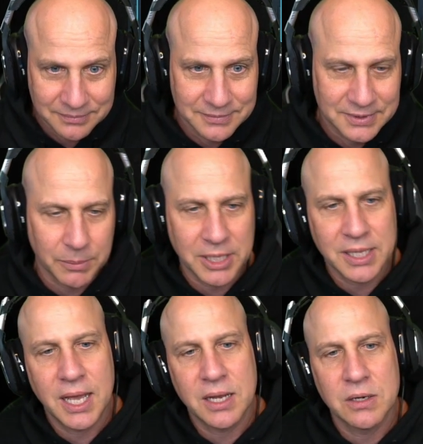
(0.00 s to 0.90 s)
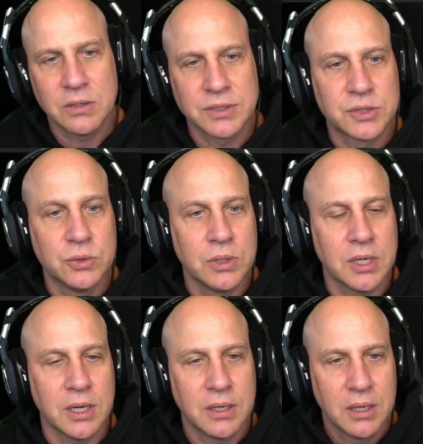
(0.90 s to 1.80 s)
Somebody got
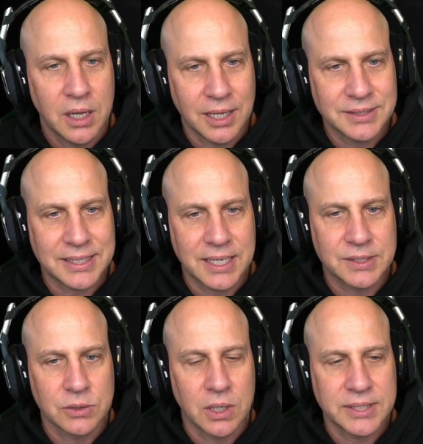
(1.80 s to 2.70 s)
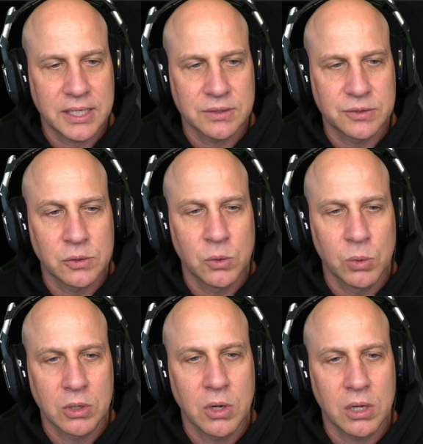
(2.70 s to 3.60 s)
Ursuga. I'll take that too. I'll take Ursuga
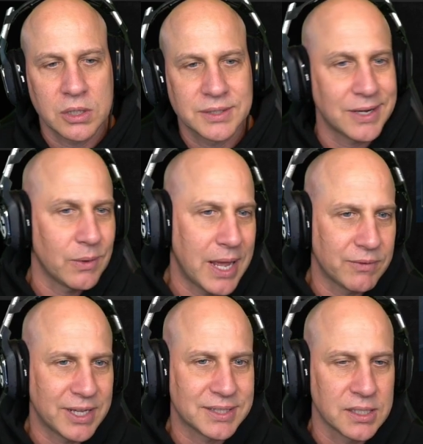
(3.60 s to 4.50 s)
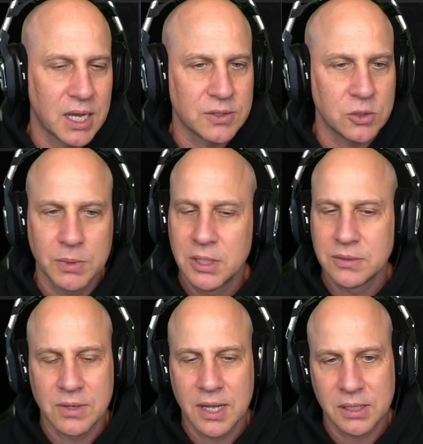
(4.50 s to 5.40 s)
Warcaller because I don't have her. That's a non-dupe.
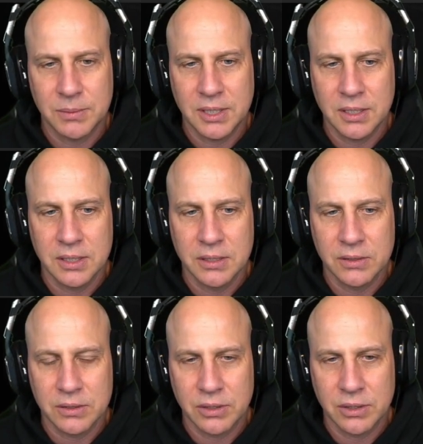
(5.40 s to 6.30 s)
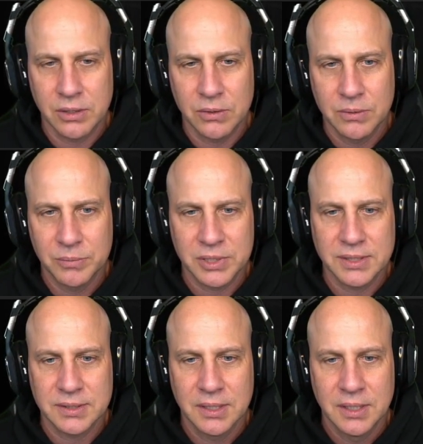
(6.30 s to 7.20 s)
Do not give me another Gurgo,
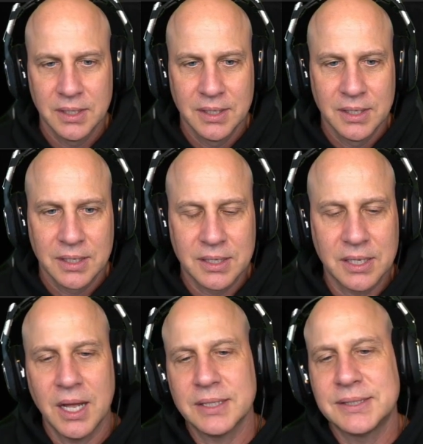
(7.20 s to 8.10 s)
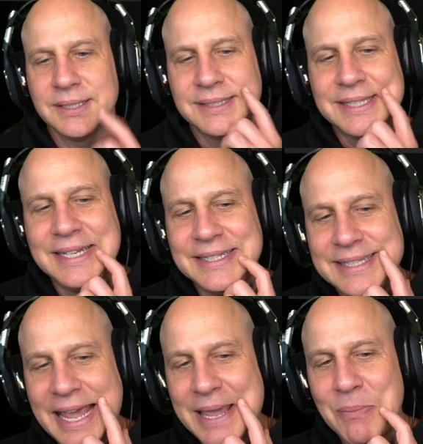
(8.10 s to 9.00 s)
please. Constantine
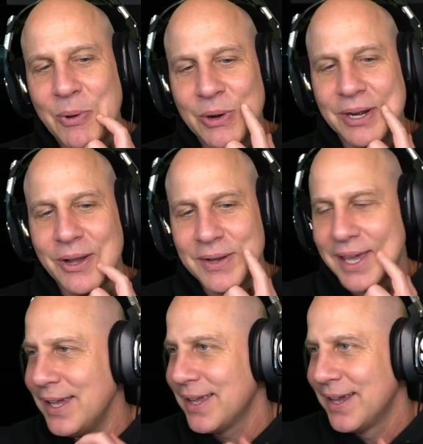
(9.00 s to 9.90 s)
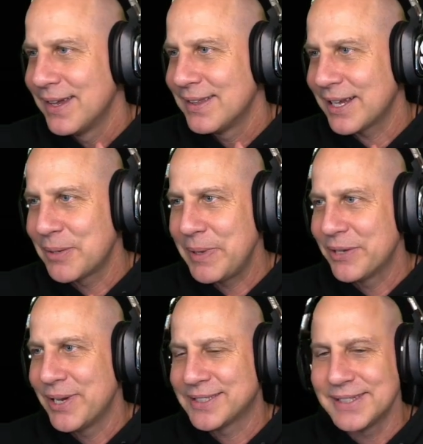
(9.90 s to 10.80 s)
Dayborn. Okay, that could be
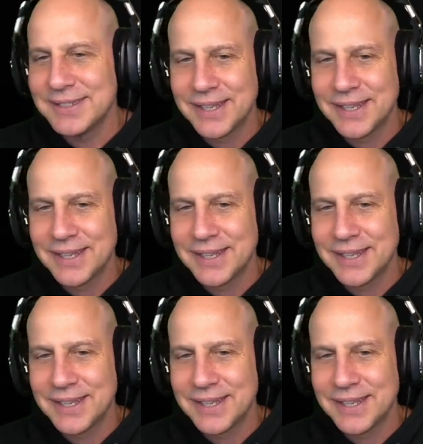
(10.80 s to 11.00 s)
interesting.